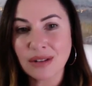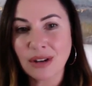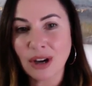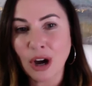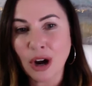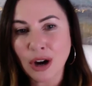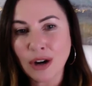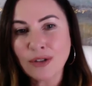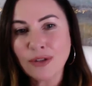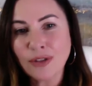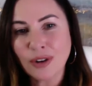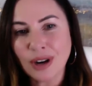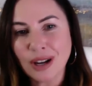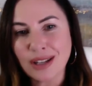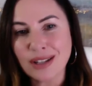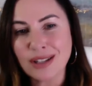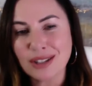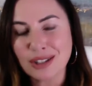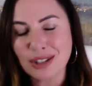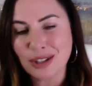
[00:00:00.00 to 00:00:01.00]
hard for
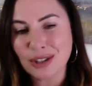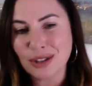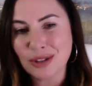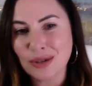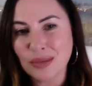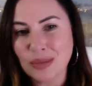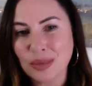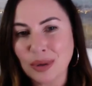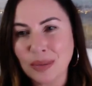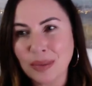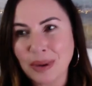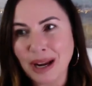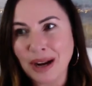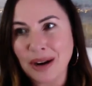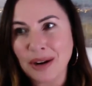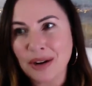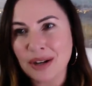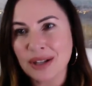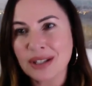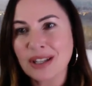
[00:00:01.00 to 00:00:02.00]
us to
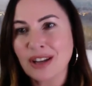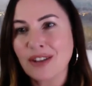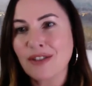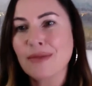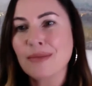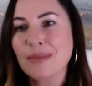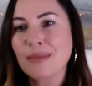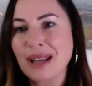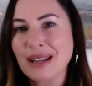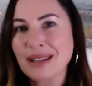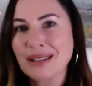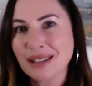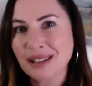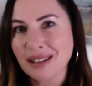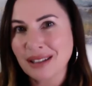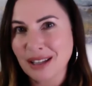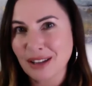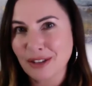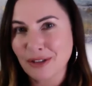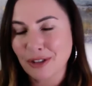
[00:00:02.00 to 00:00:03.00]
prepare ourselves
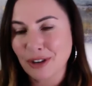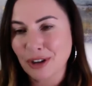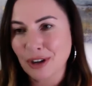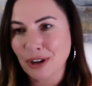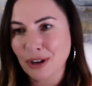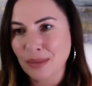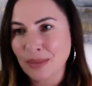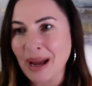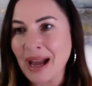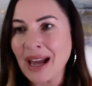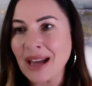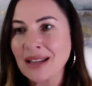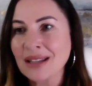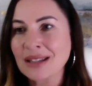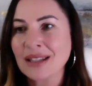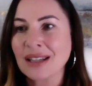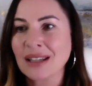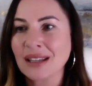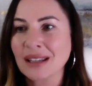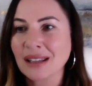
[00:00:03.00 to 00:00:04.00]
mentally for her
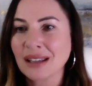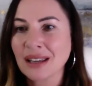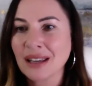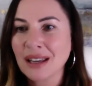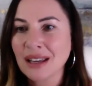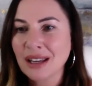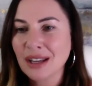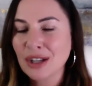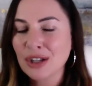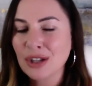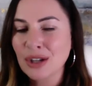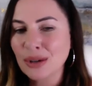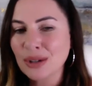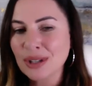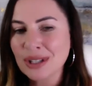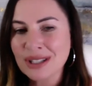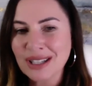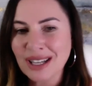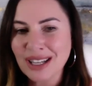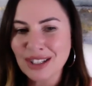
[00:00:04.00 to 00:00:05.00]
passing,
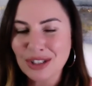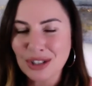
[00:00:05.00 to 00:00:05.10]
Notice I